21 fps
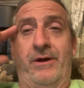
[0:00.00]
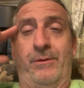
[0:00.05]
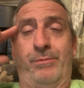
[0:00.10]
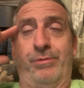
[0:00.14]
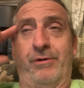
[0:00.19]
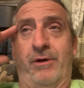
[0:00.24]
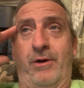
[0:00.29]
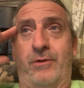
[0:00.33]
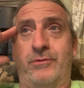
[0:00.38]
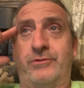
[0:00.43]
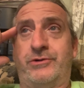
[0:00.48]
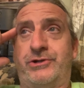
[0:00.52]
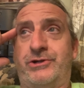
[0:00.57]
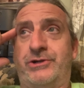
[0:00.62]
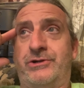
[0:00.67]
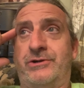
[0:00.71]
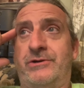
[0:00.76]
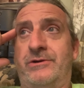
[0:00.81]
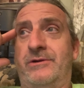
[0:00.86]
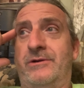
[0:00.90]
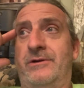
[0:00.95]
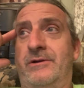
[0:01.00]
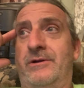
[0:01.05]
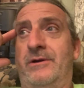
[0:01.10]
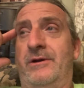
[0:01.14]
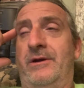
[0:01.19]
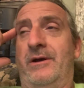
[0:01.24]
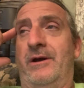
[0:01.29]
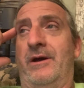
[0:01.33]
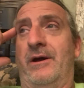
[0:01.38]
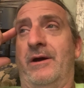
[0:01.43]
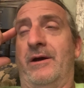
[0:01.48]
approach,
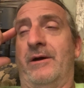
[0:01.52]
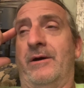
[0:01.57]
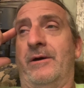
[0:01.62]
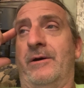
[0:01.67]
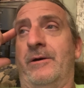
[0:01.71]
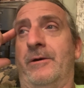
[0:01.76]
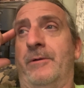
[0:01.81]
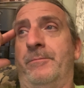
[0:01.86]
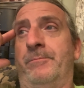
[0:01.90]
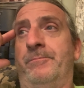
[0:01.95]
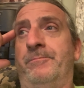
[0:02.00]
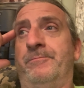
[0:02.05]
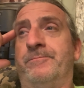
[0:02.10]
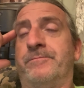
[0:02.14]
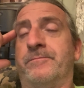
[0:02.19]
um,